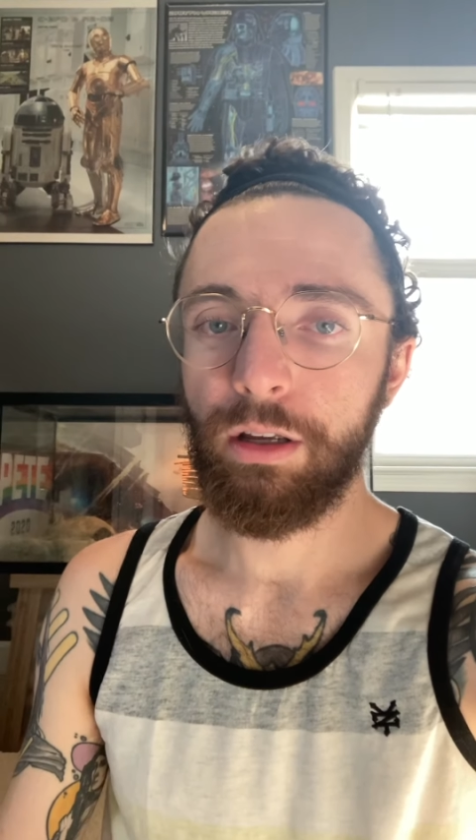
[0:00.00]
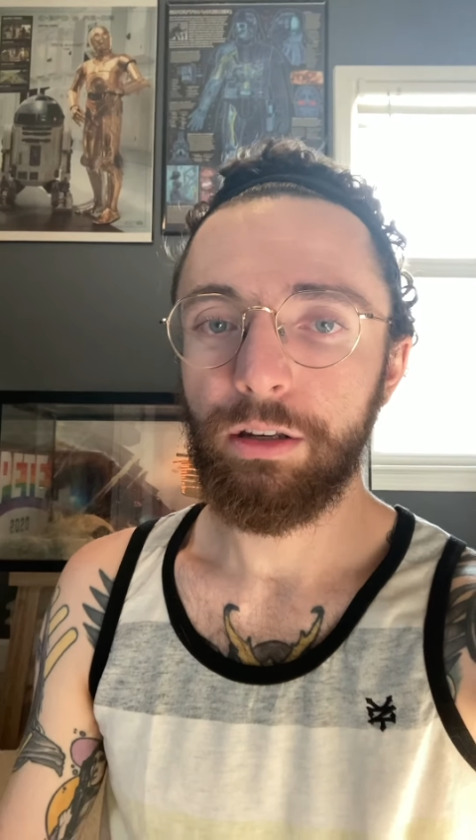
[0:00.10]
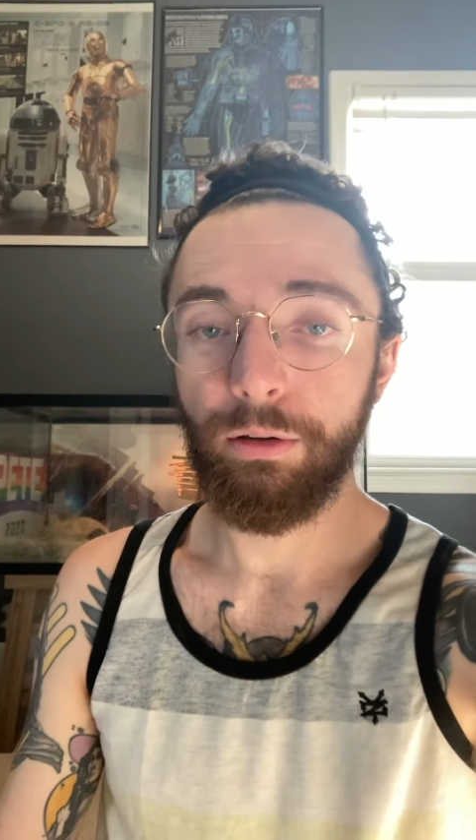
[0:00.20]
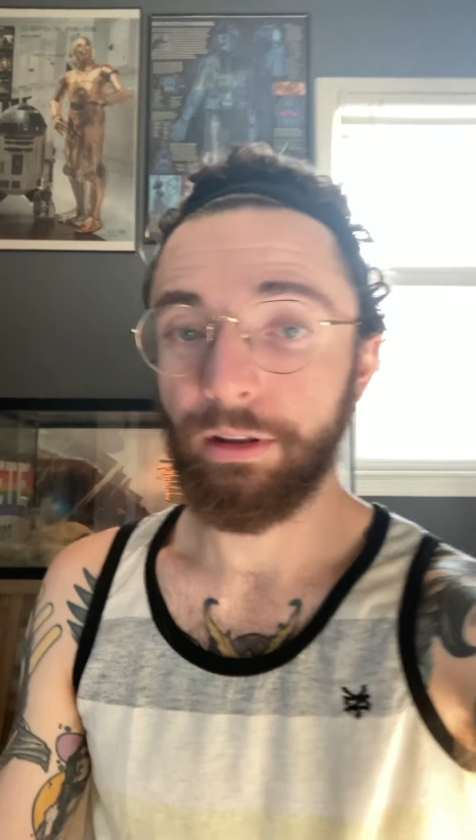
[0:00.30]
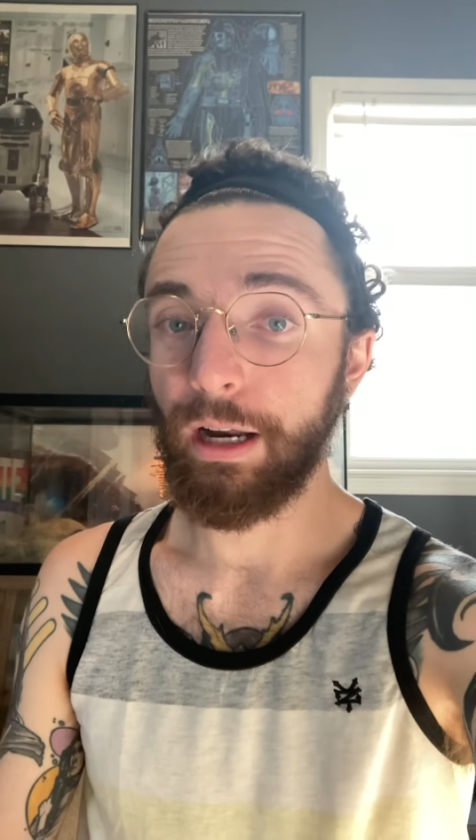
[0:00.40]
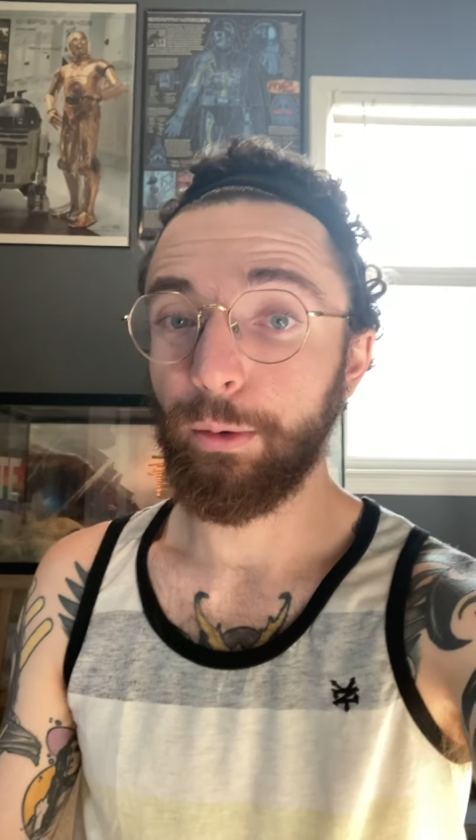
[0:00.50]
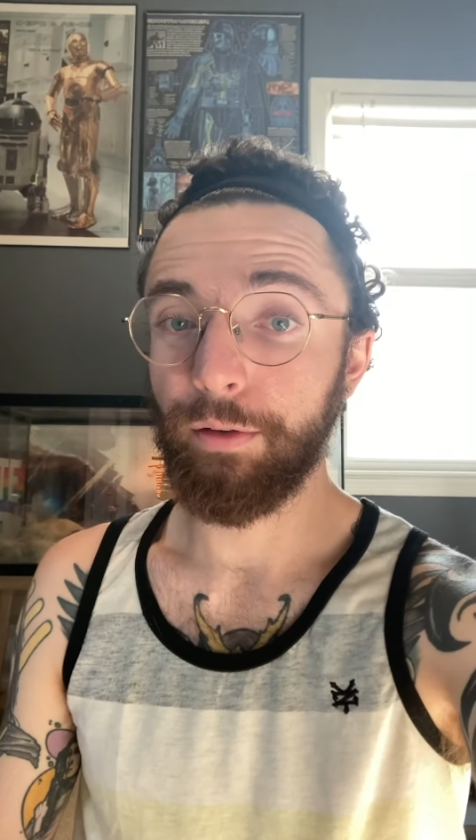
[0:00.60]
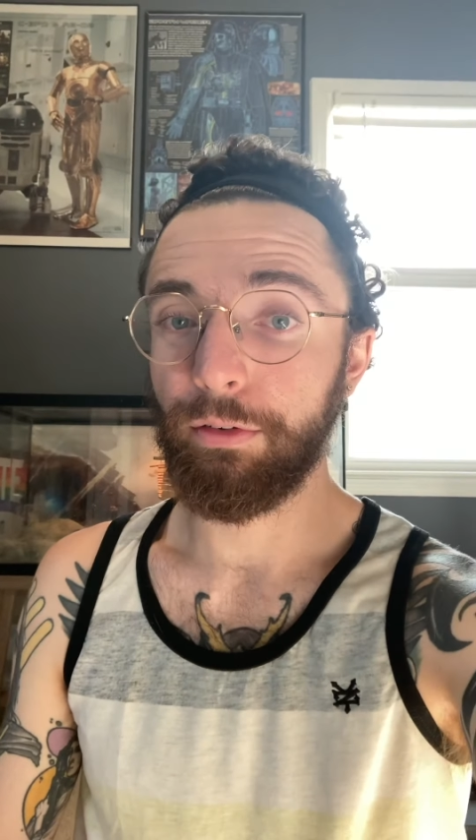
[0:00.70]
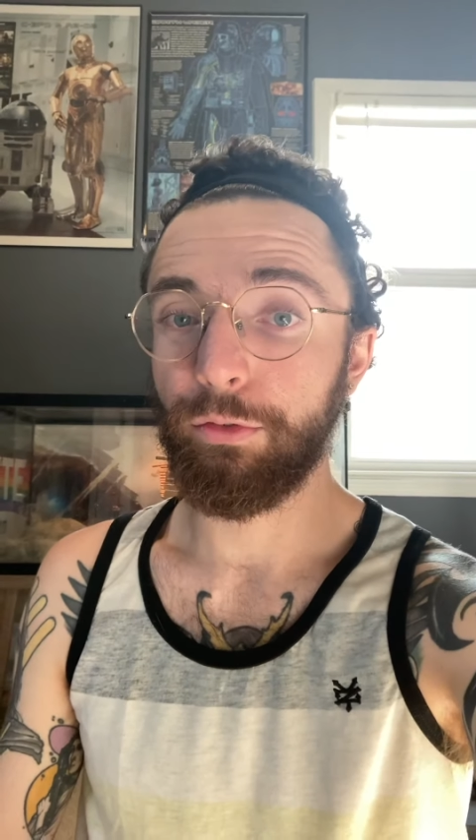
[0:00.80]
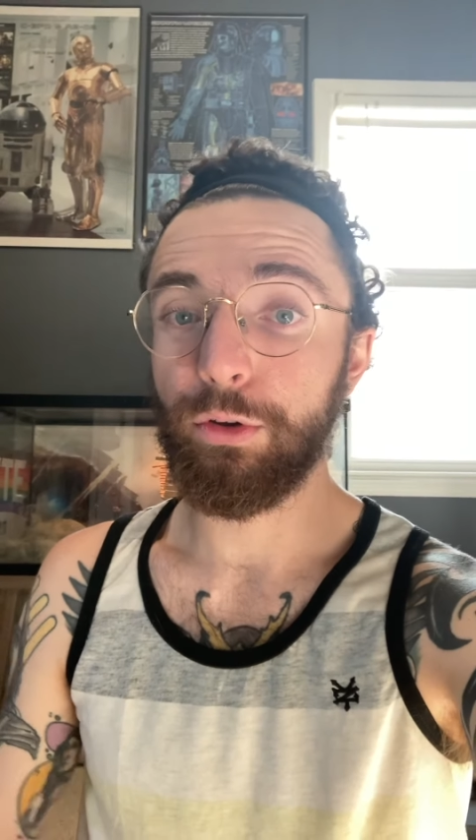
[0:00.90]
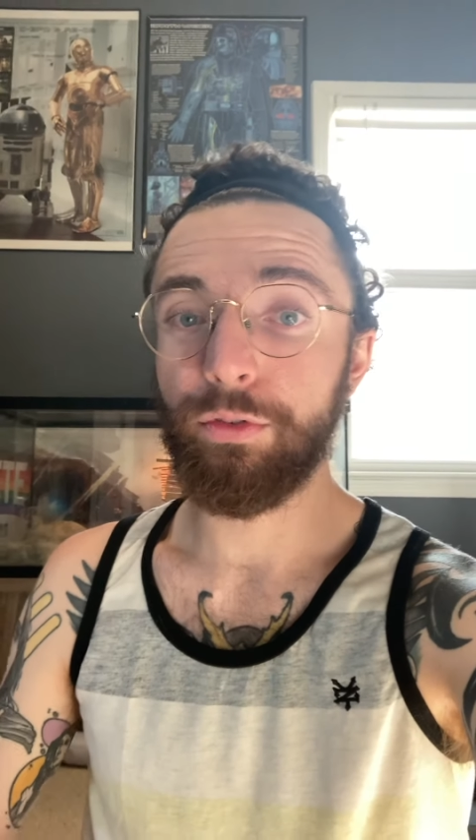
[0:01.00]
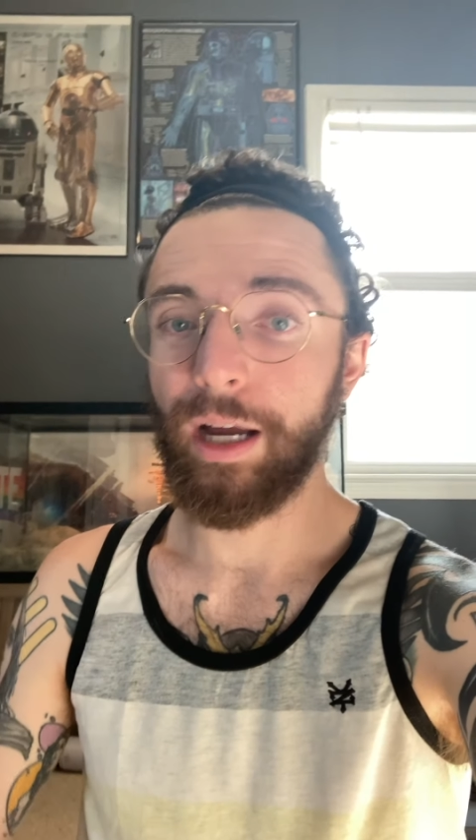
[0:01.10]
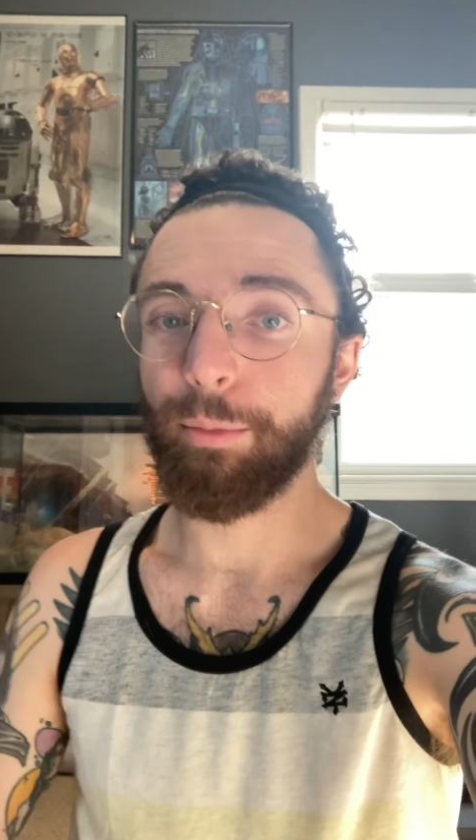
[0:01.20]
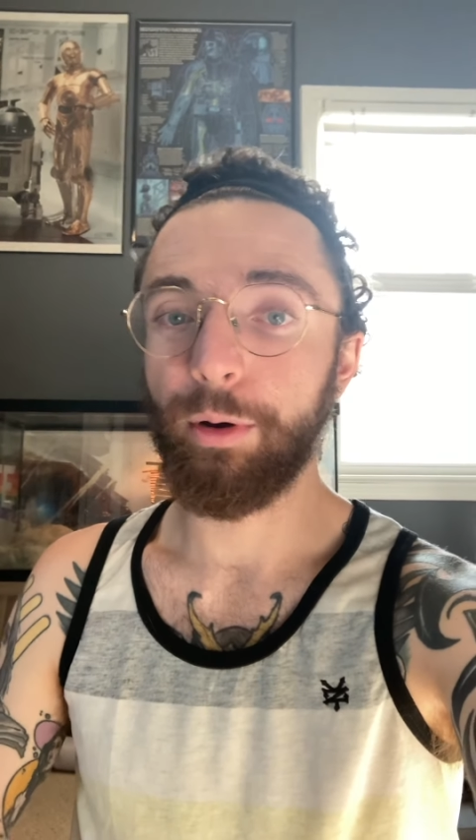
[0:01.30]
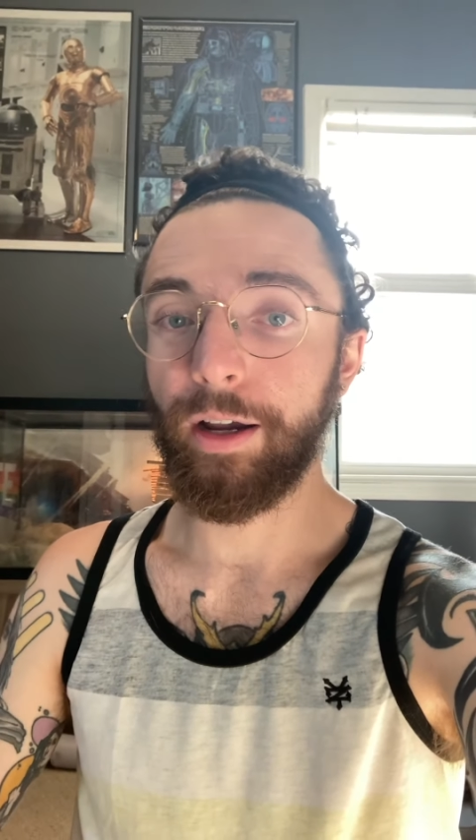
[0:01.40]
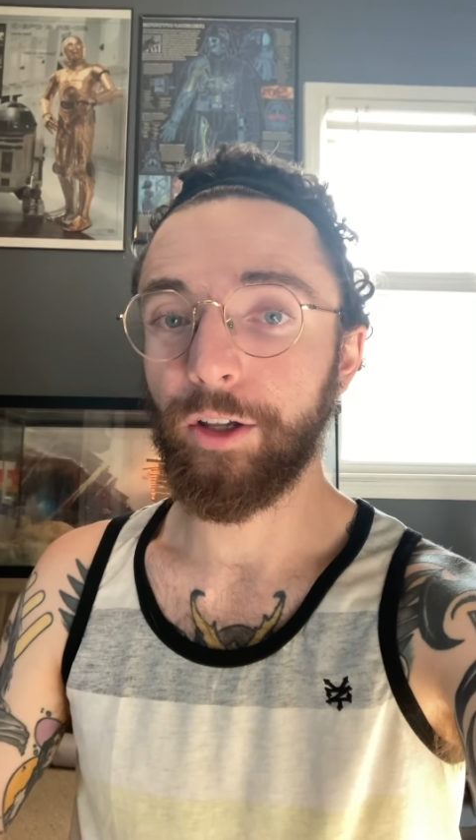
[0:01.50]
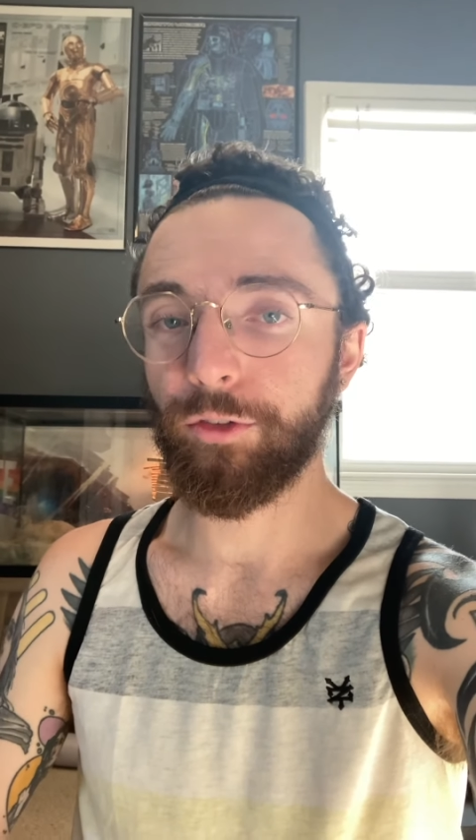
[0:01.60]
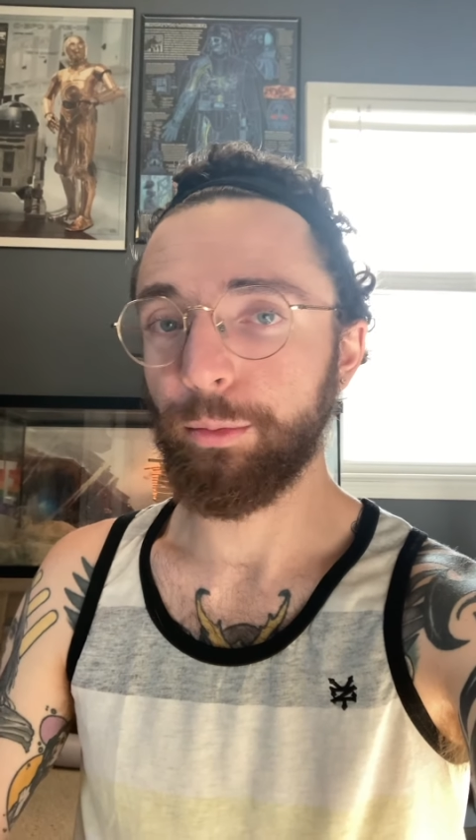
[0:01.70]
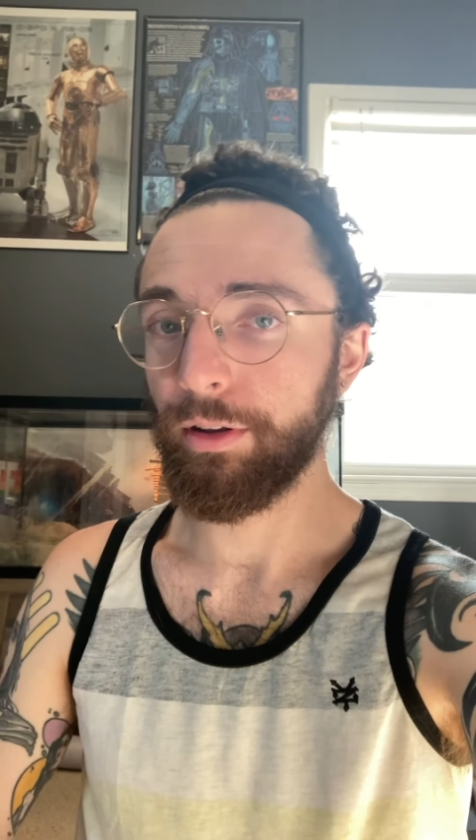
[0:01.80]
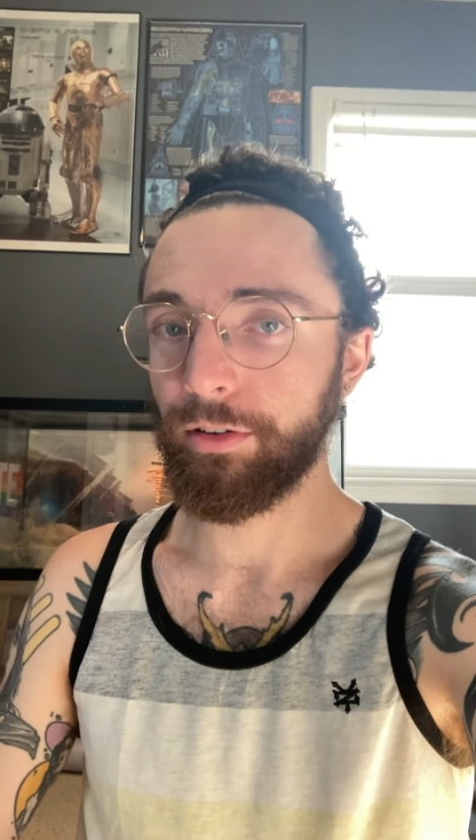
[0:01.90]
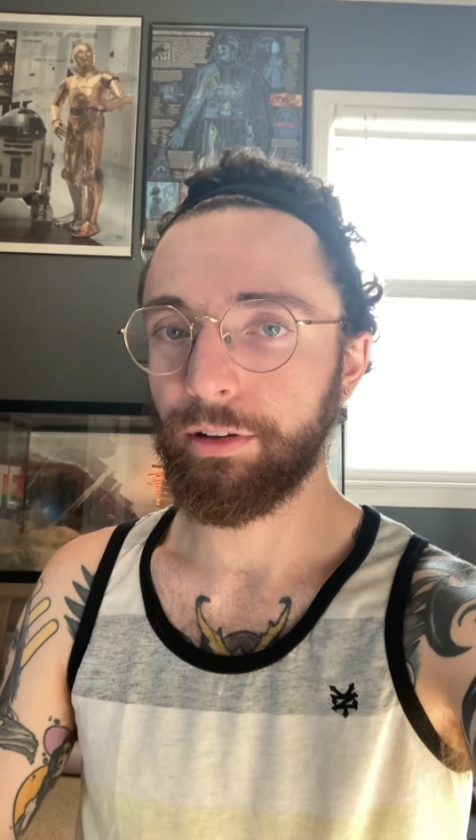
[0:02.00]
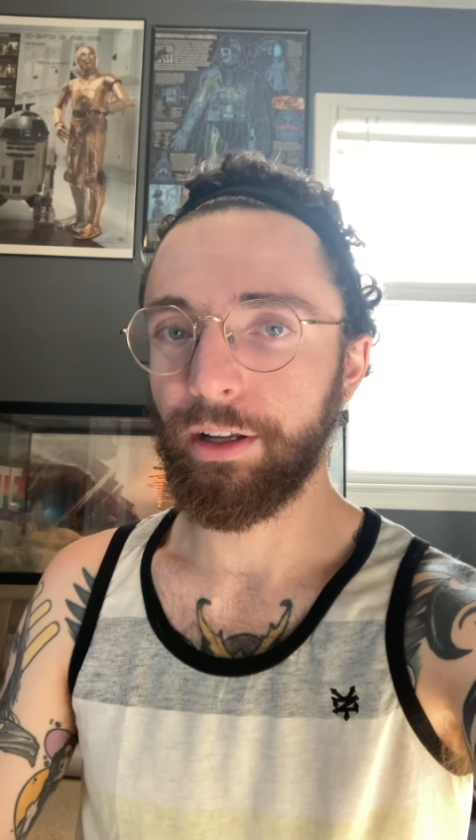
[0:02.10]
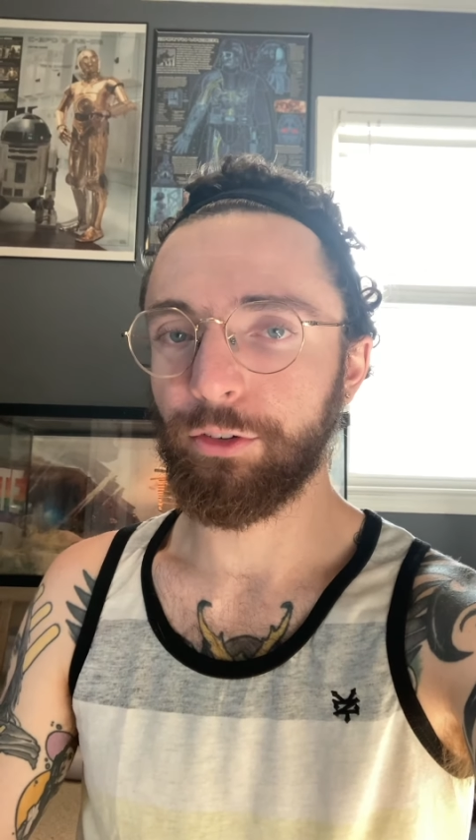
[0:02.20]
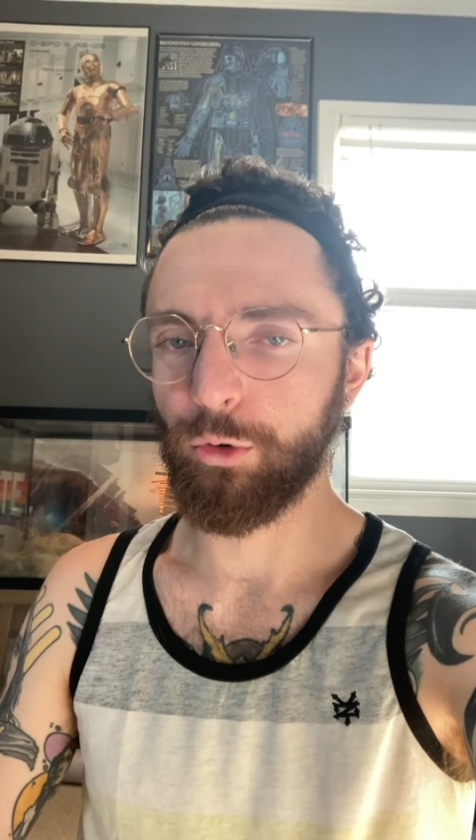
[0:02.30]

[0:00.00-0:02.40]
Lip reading: know that I only have a few viable eggs from this clutch,